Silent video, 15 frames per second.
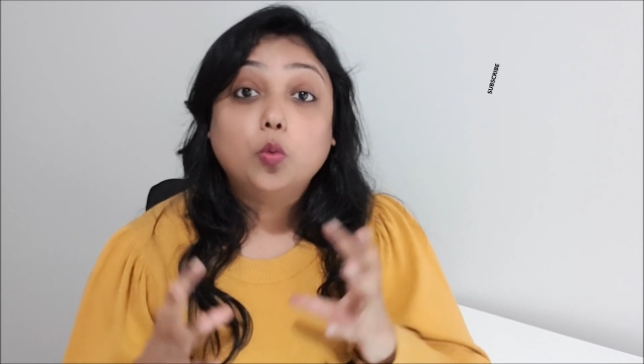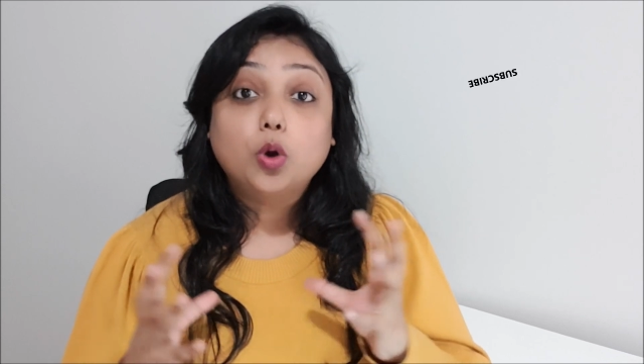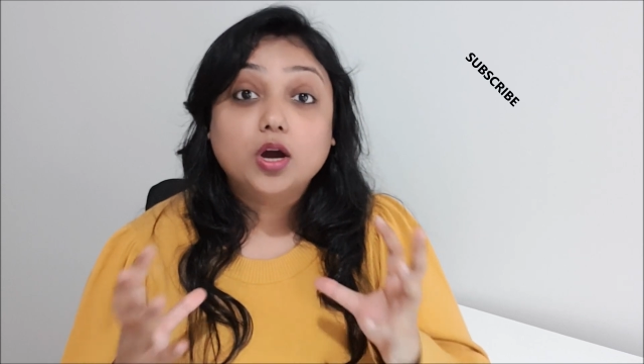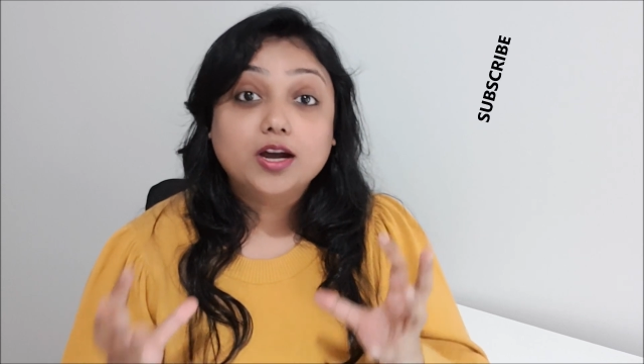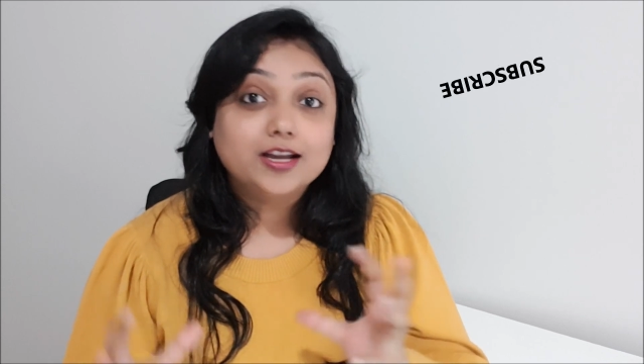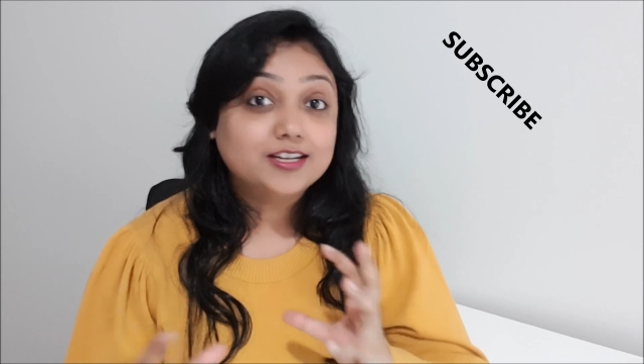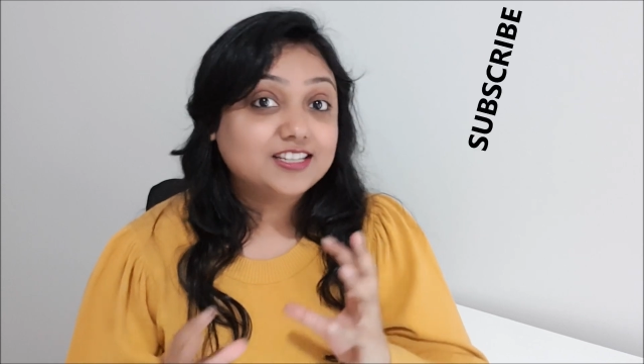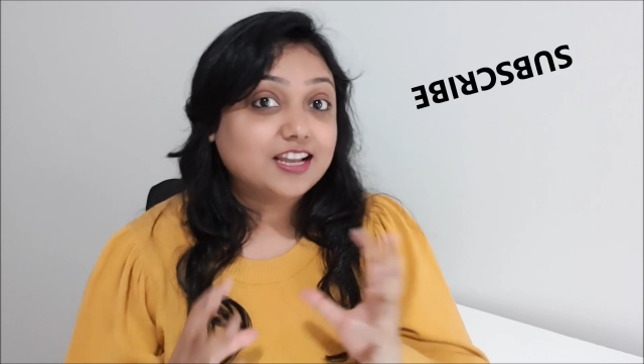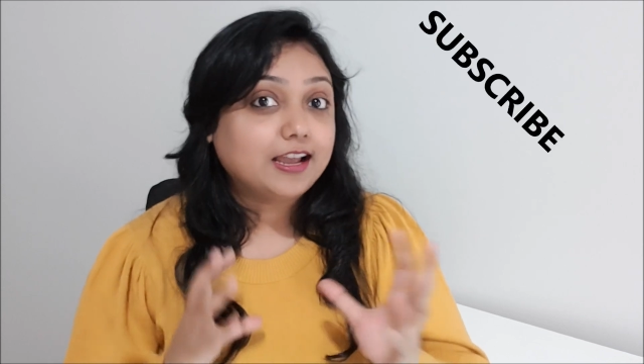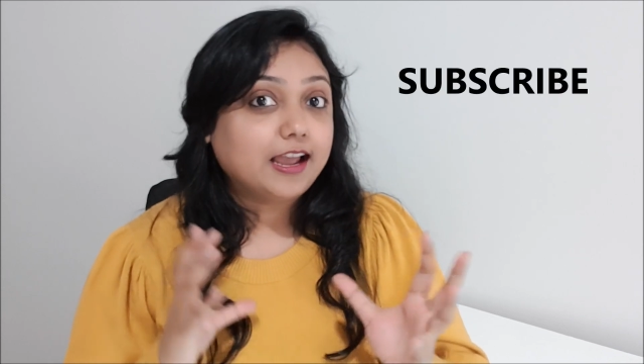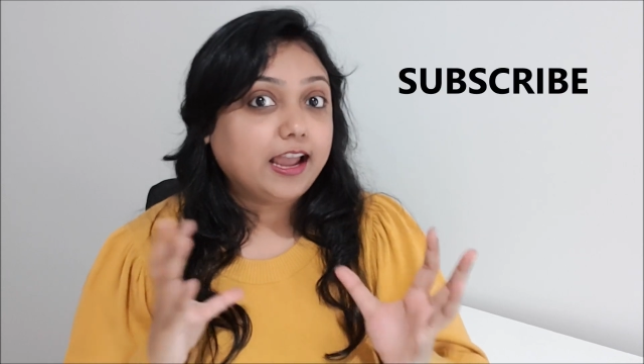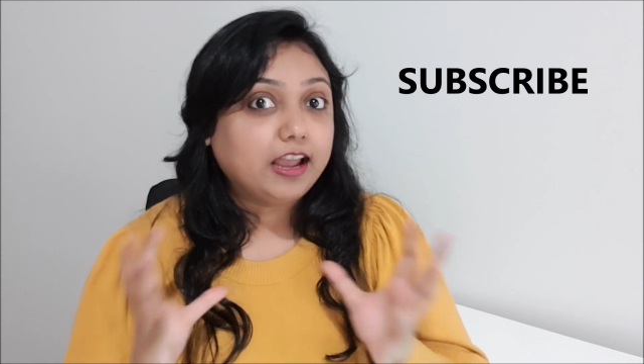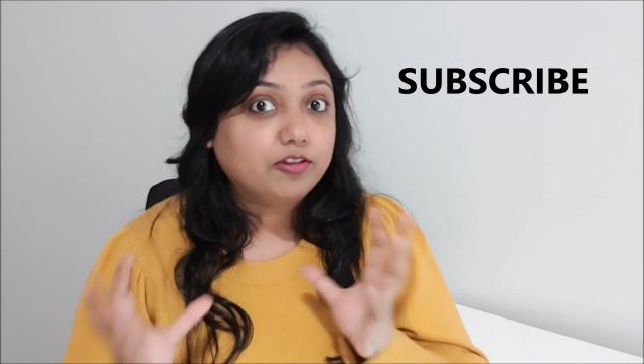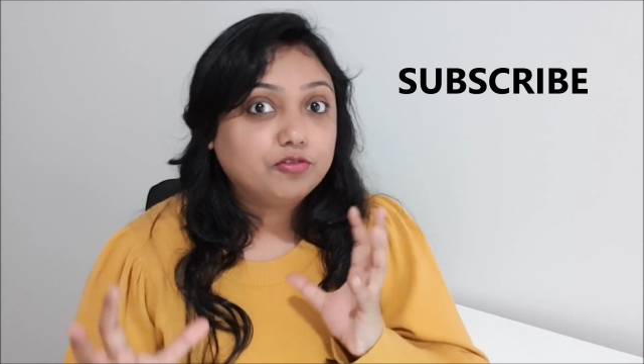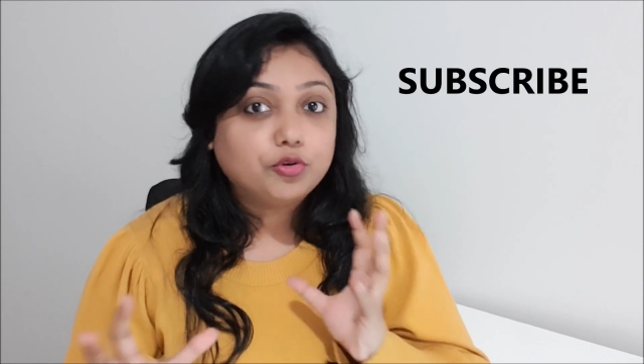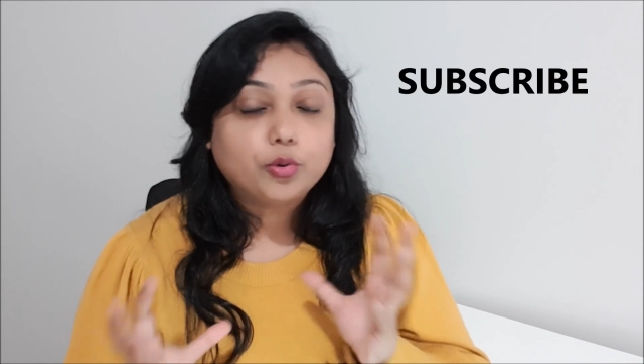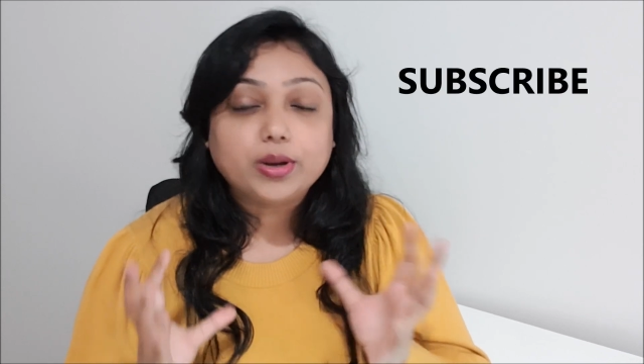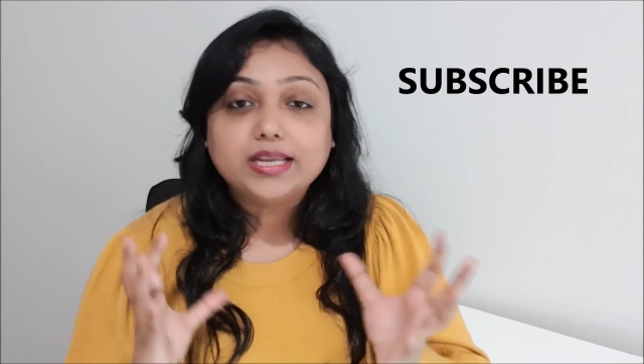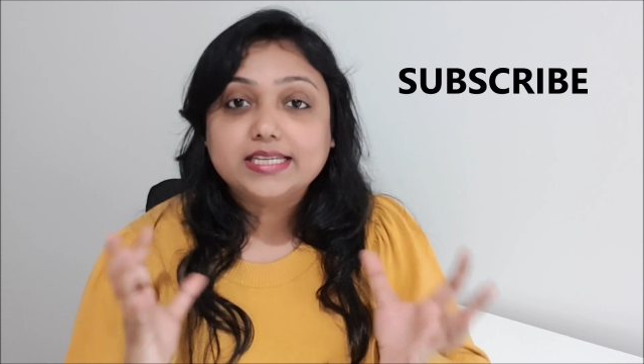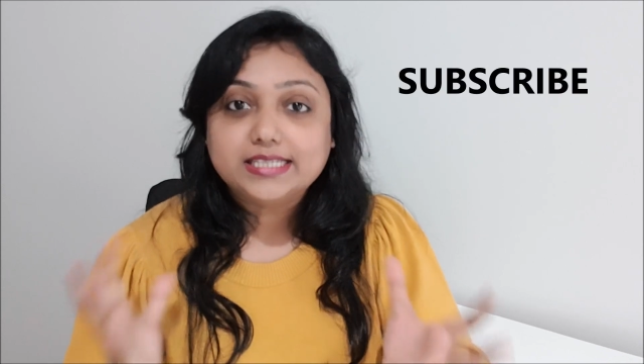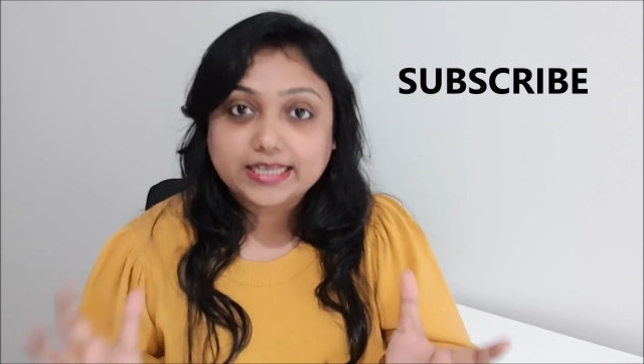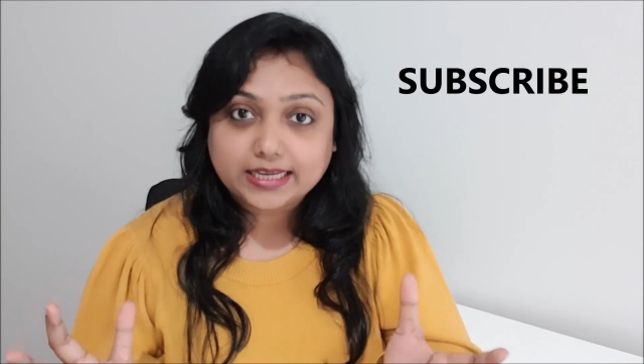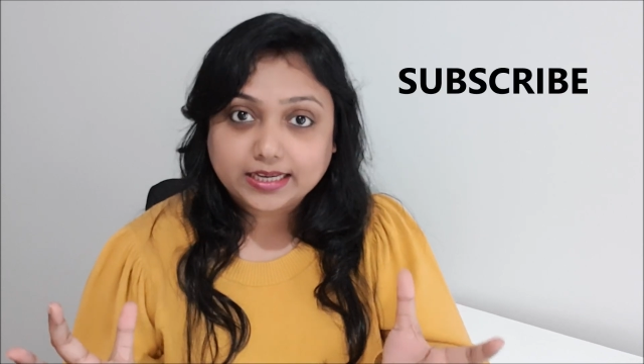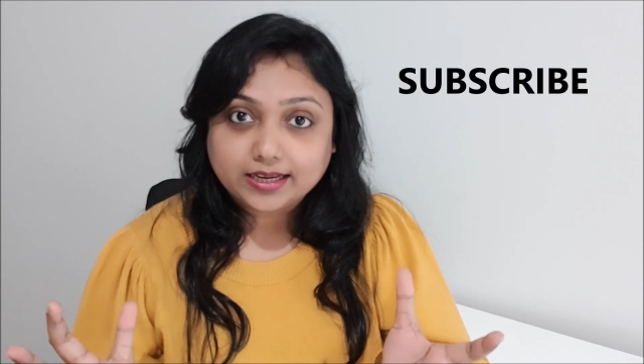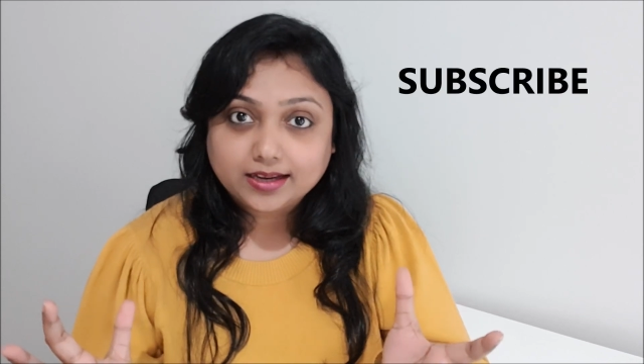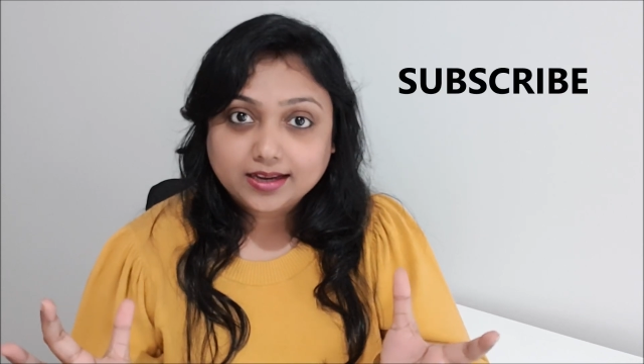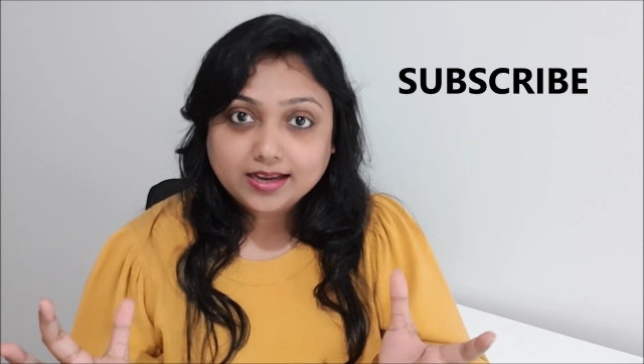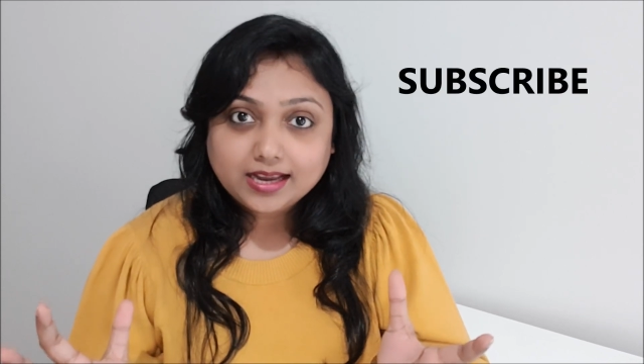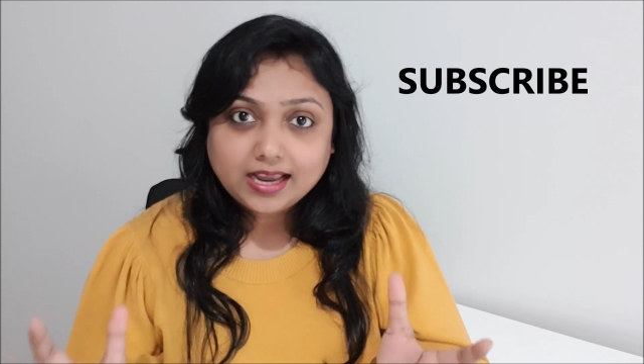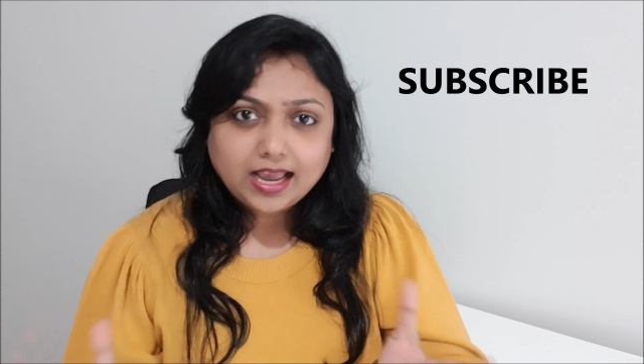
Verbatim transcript: word every day.